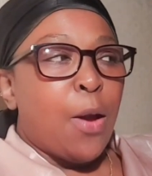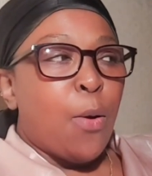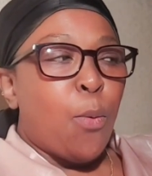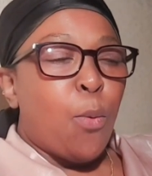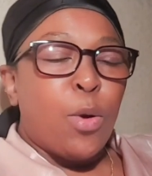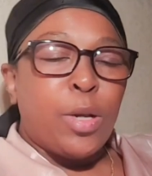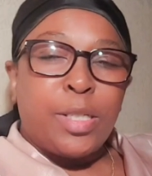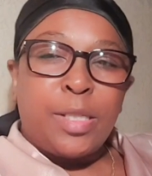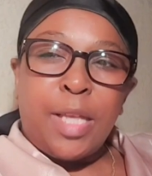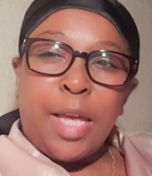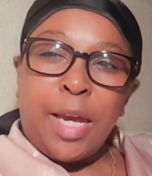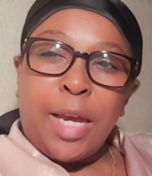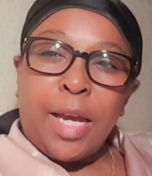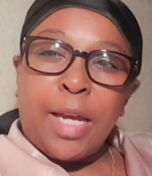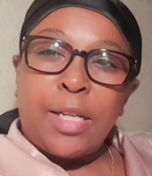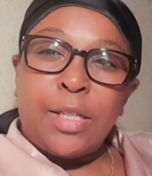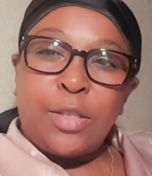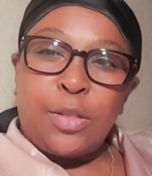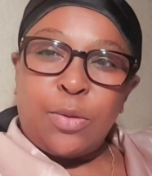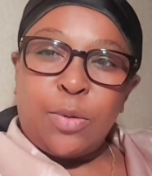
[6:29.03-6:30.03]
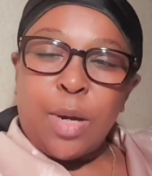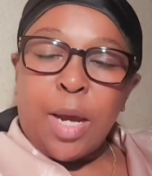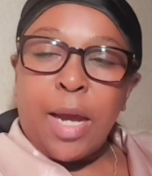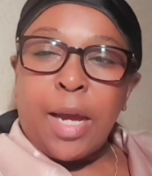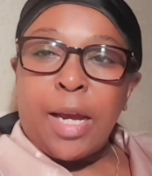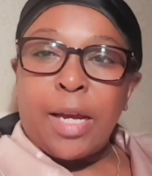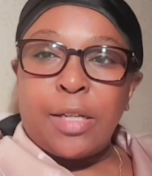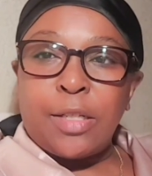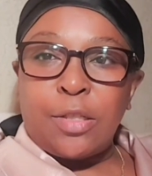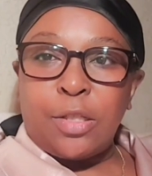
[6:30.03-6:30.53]
what they can do, I
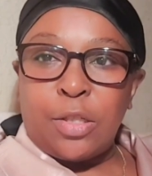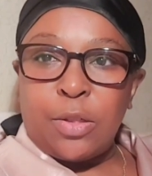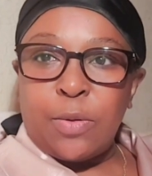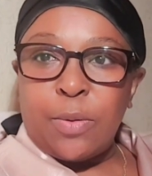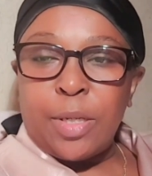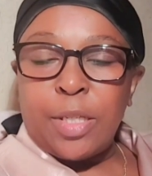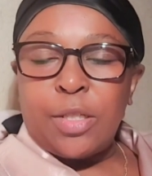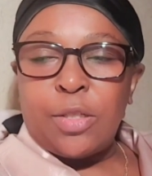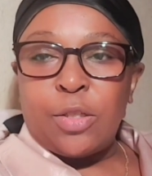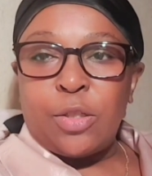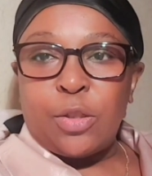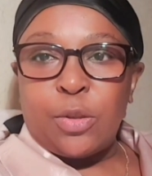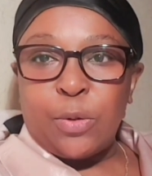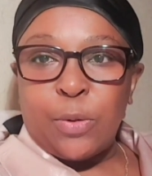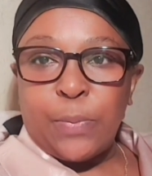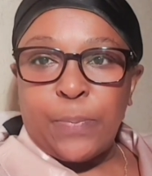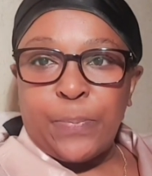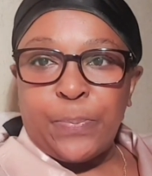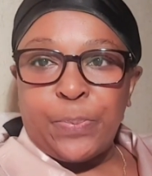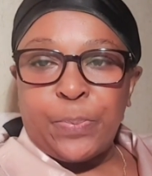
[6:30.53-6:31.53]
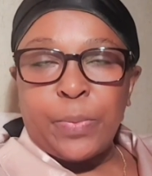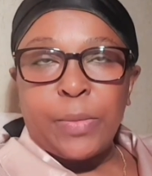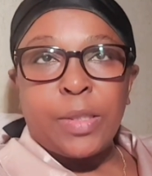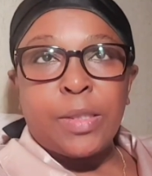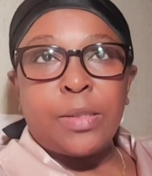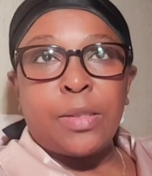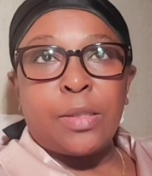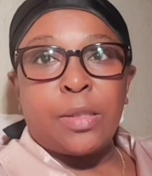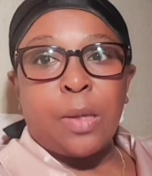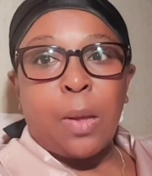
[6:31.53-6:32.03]
can do it too.
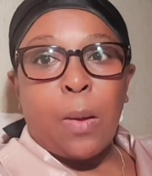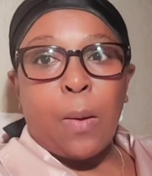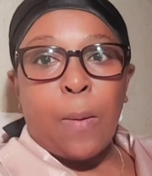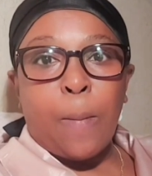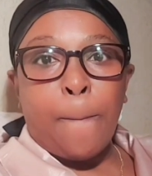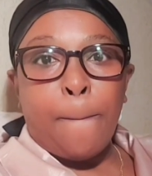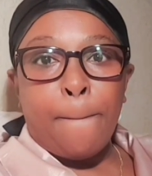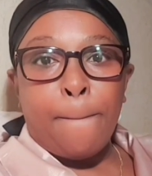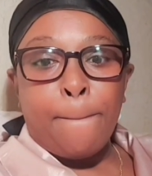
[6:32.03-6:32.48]
So